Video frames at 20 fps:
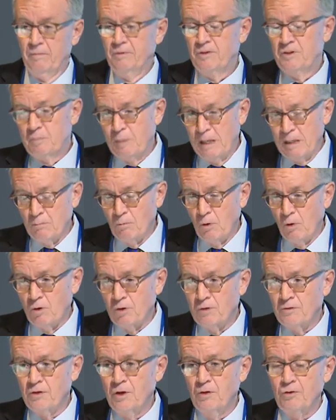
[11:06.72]
Spend more
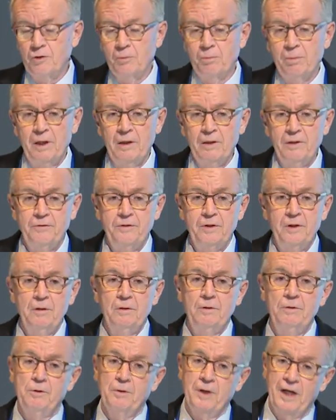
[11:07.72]
on social
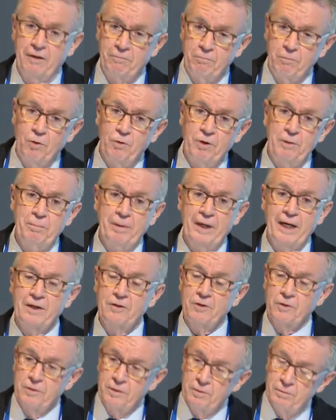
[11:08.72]
policy, you have more
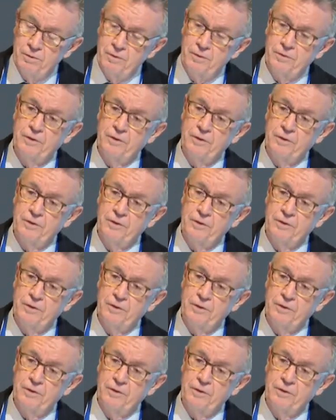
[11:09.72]
impact on the